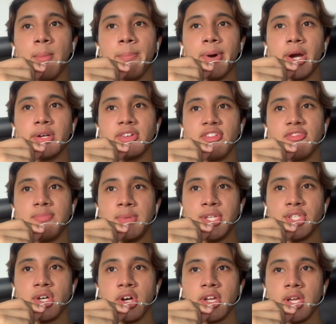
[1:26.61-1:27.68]
part of me
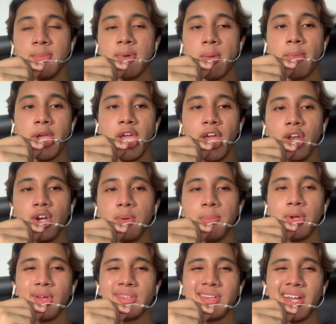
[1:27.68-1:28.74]
talking about my hater
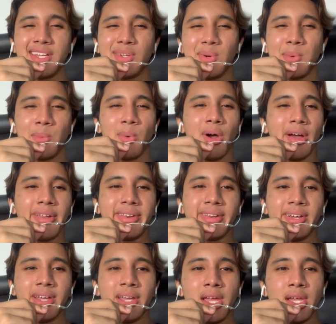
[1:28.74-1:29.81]
because I don't want
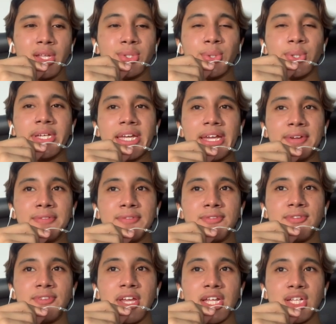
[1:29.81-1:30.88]
to
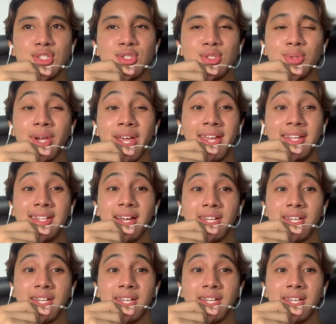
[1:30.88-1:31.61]
give into hate.